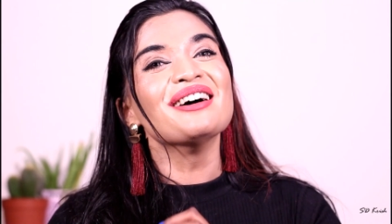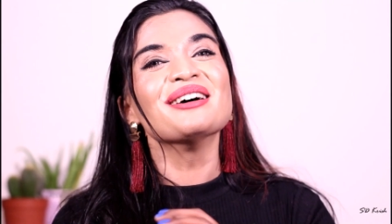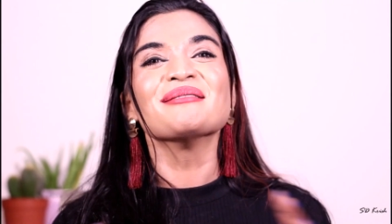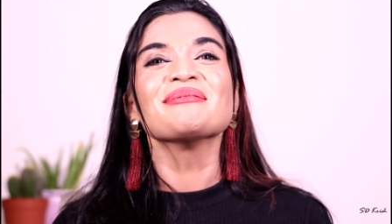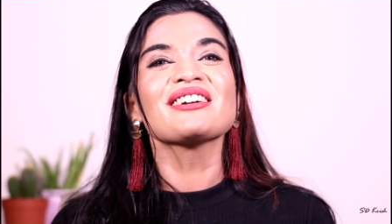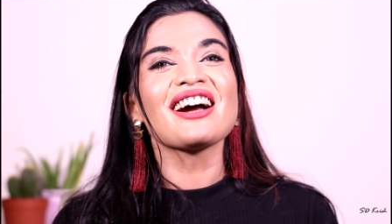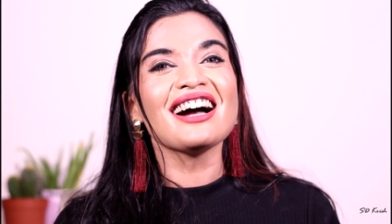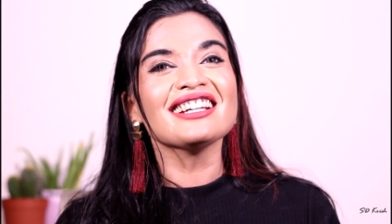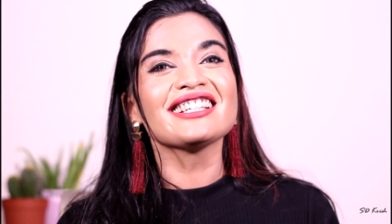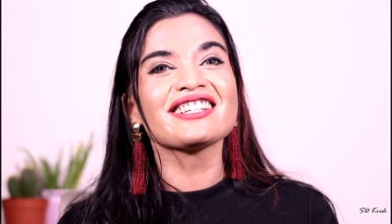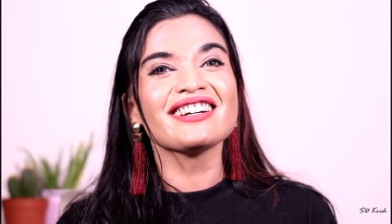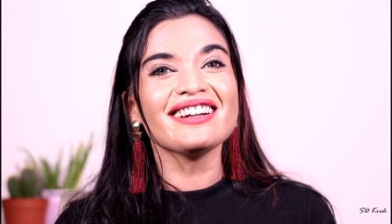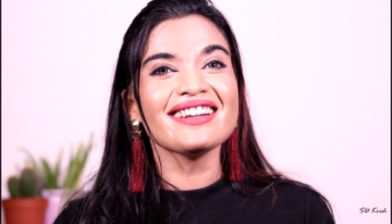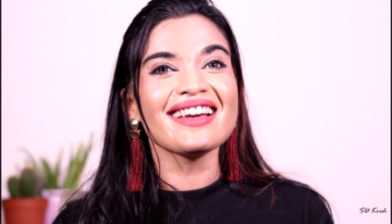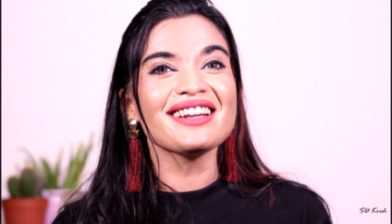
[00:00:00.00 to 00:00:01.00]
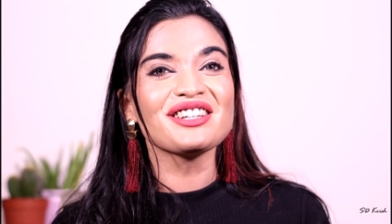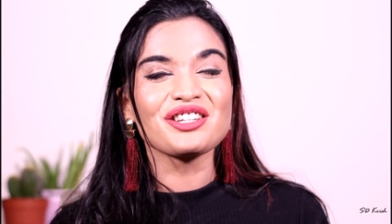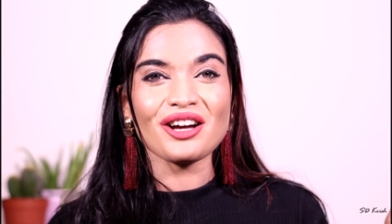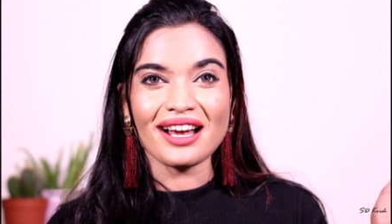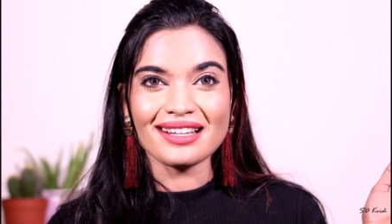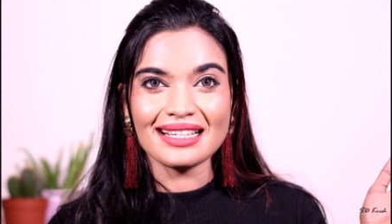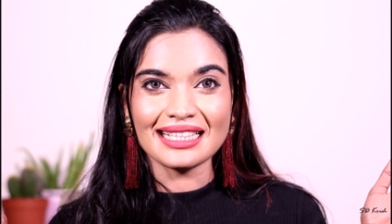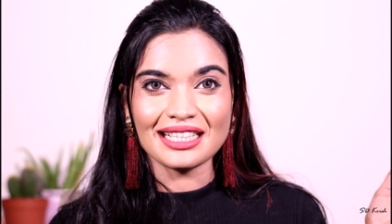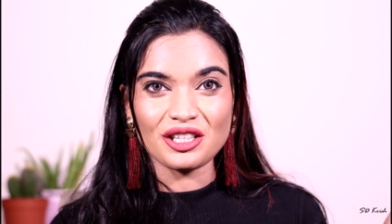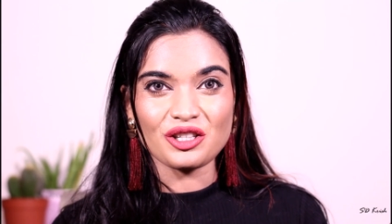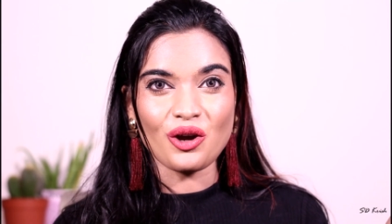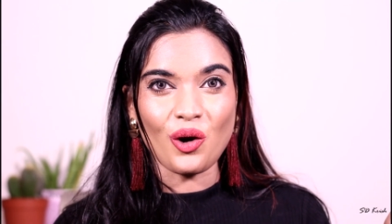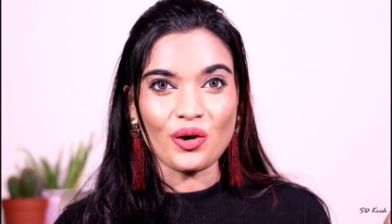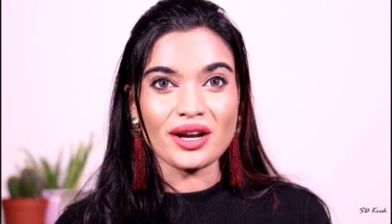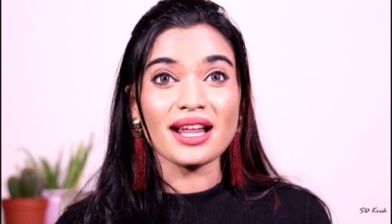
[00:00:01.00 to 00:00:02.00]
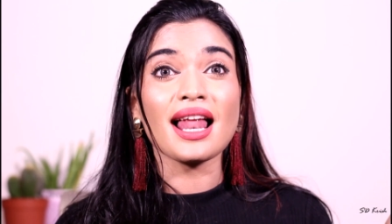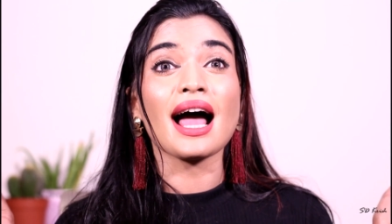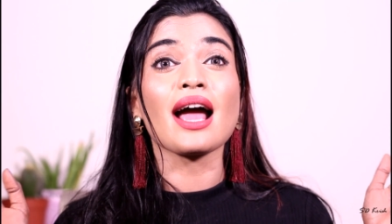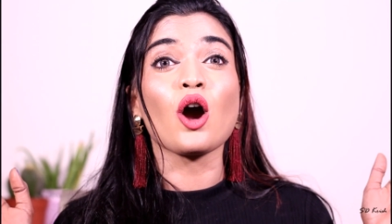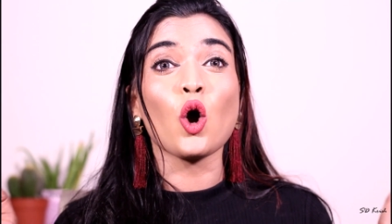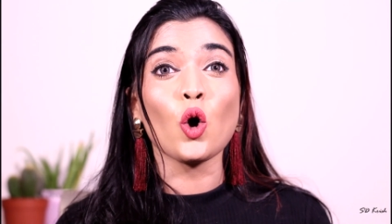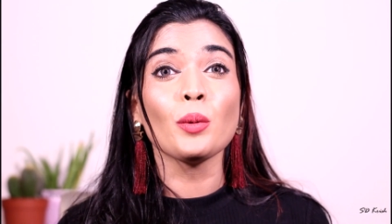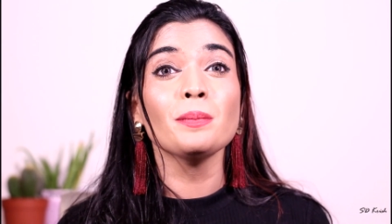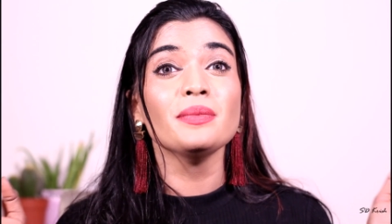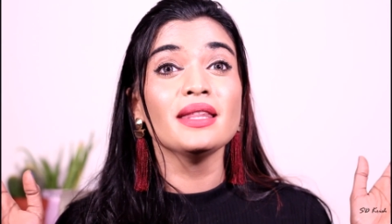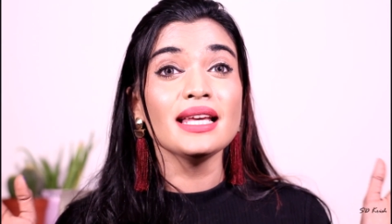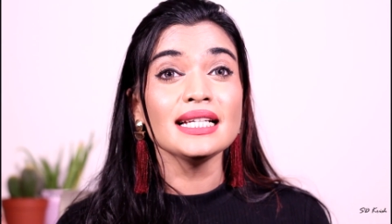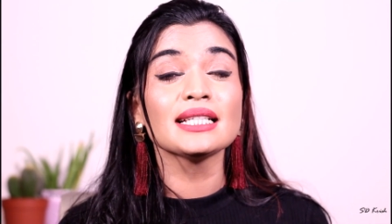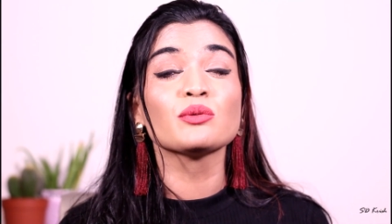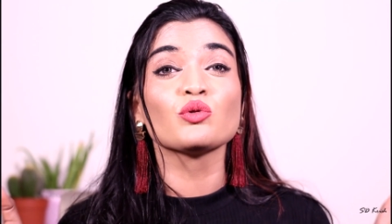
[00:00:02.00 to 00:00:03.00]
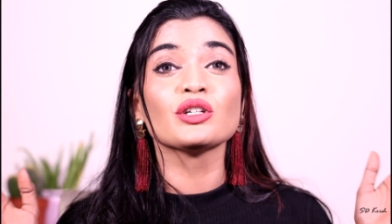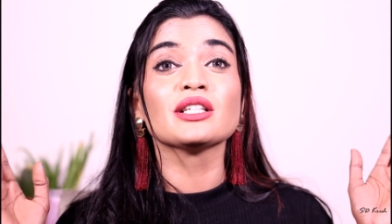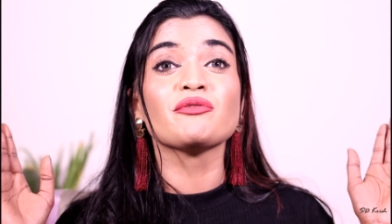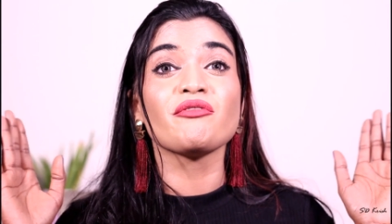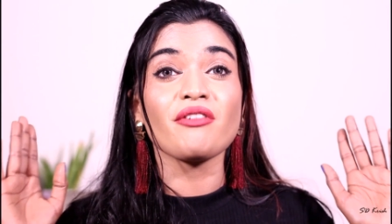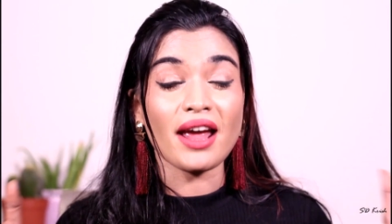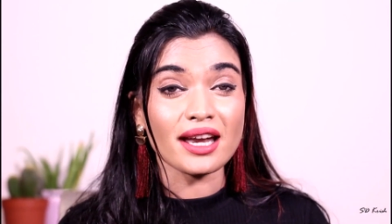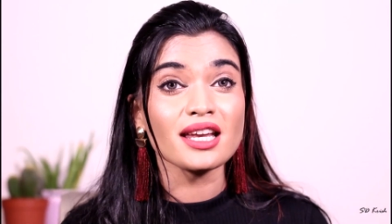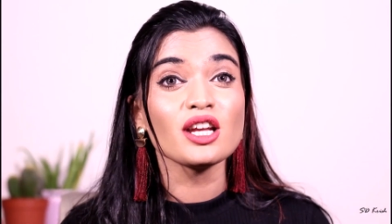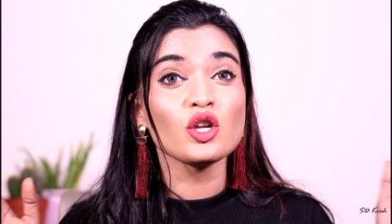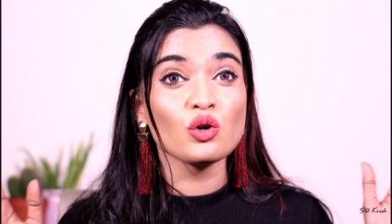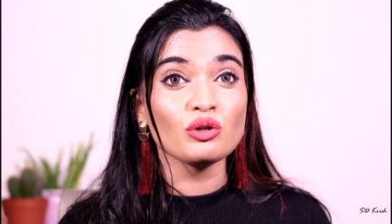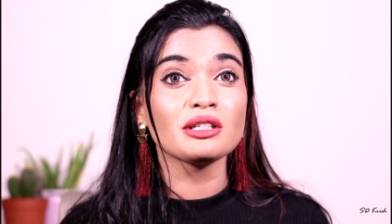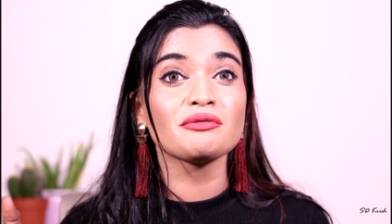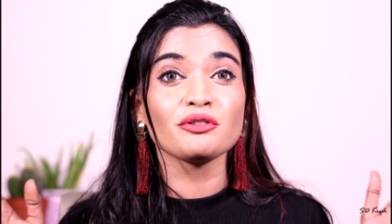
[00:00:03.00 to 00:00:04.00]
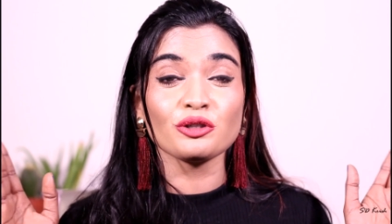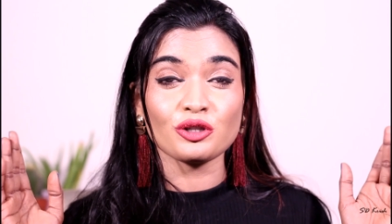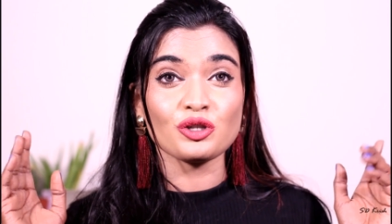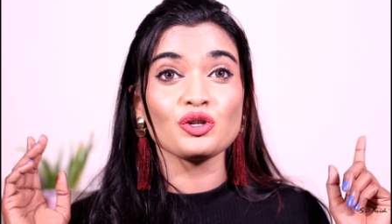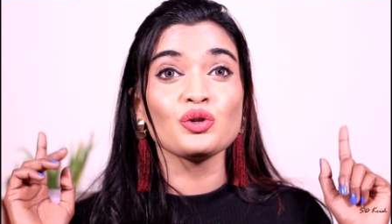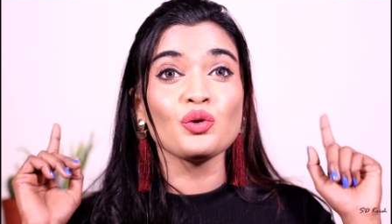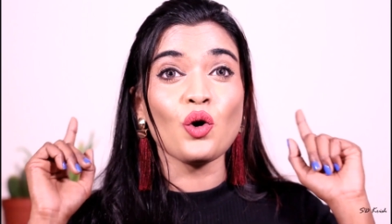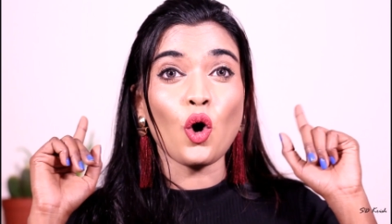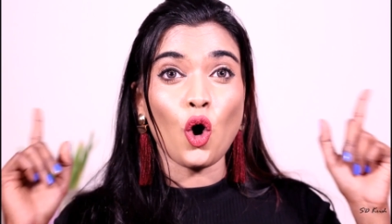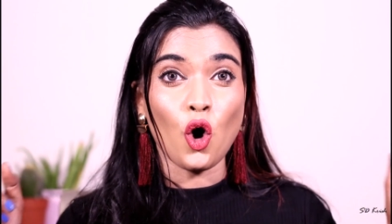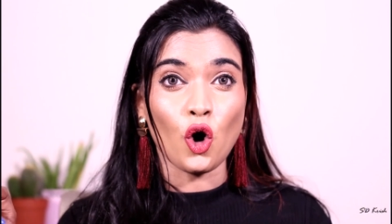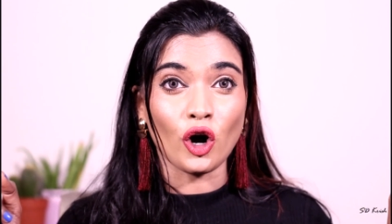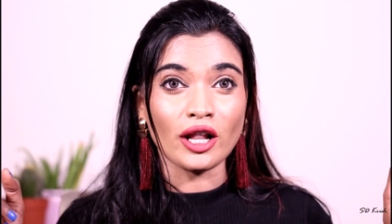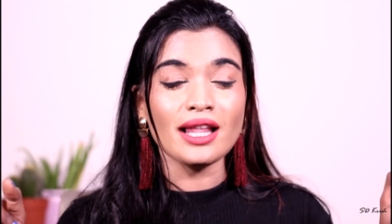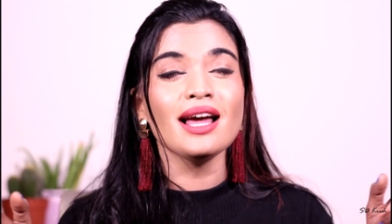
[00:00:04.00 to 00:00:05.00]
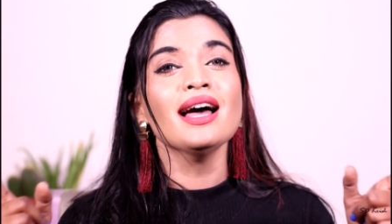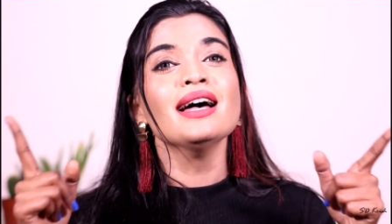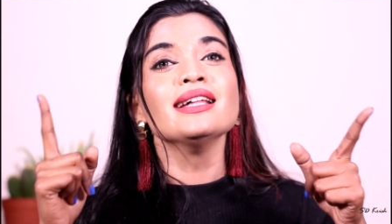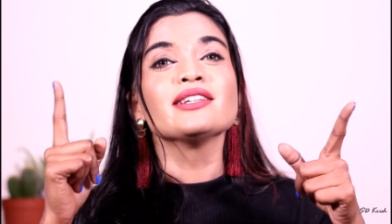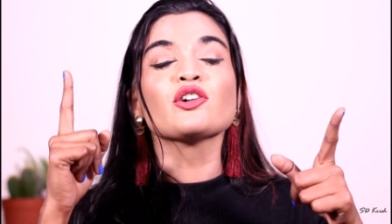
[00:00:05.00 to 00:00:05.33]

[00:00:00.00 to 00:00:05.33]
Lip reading: Hope you guys really enjoyed this tutorial. I hope this was very useful to you all.